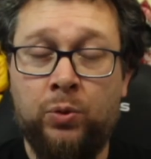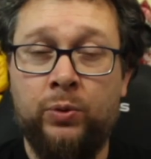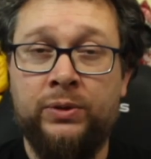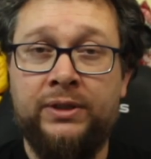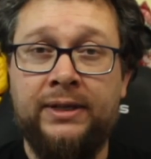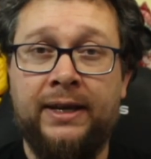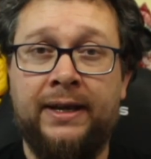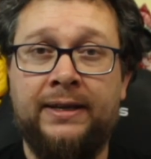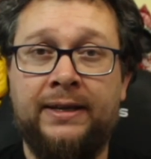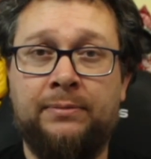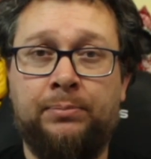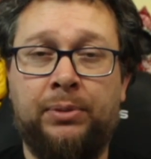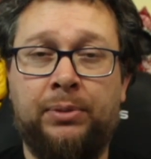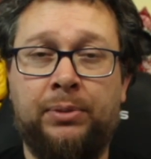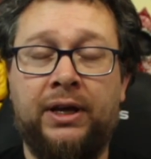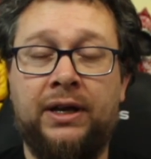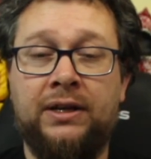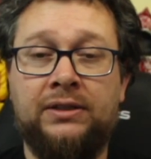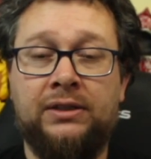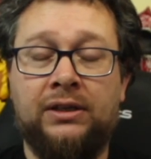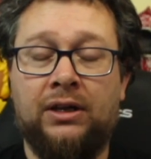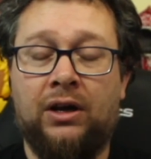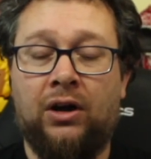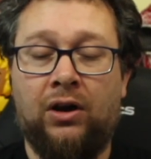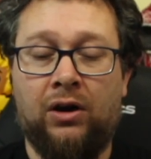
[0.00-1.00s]
takes
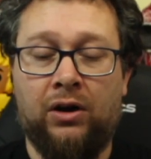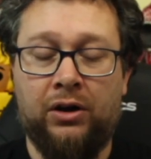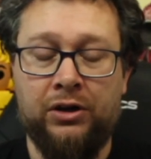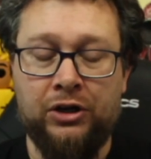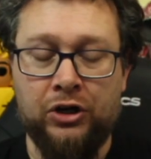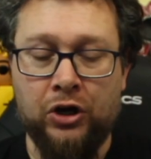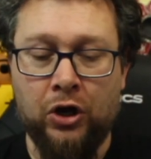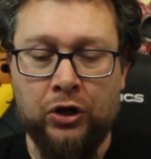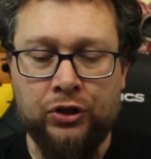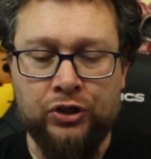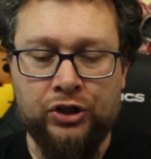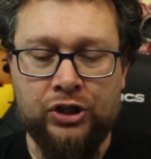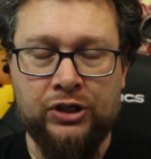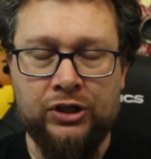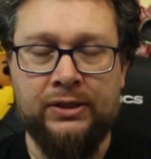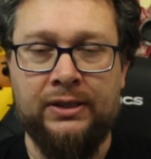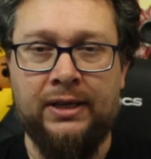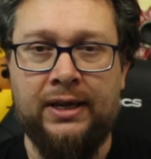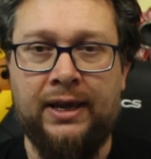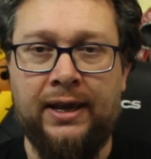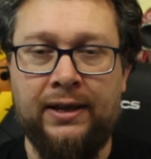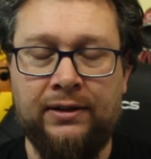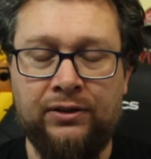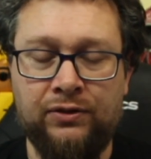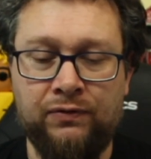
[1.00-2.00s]
place are not just
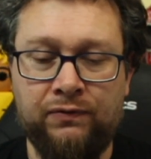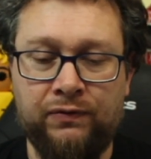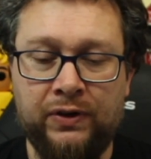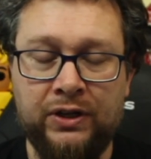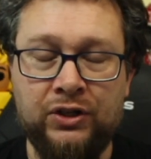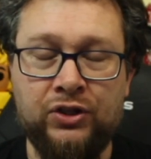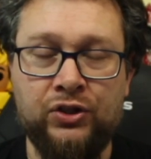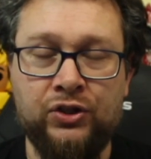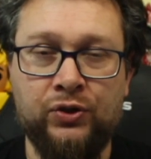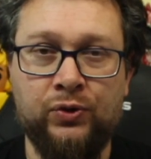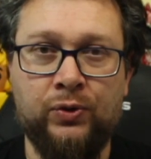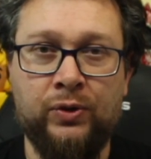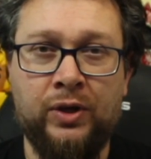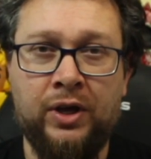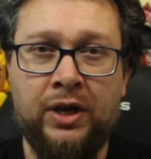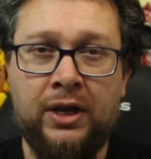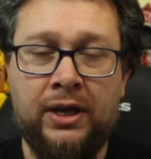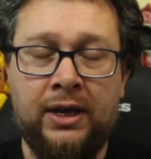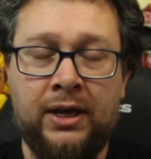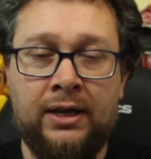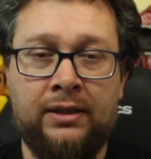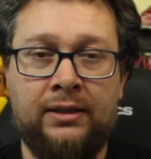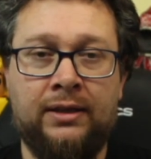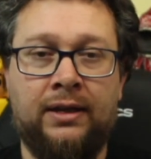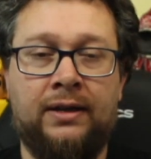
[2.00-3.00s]
the individual
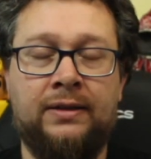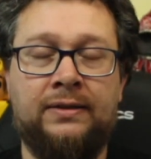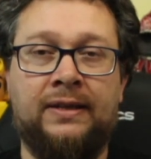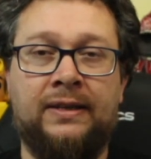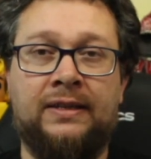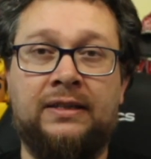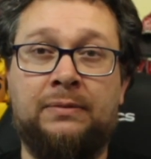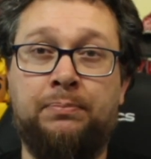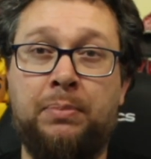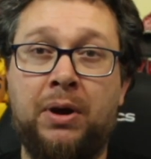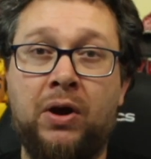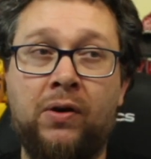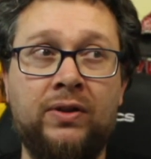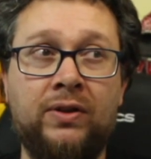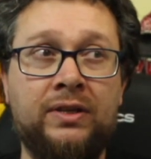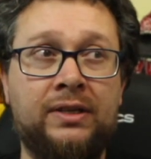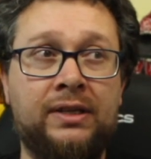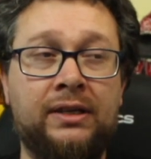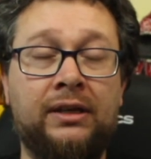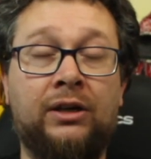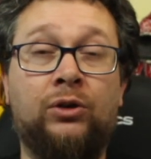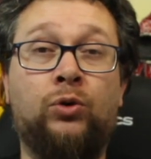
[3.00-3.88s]
that is experiencing it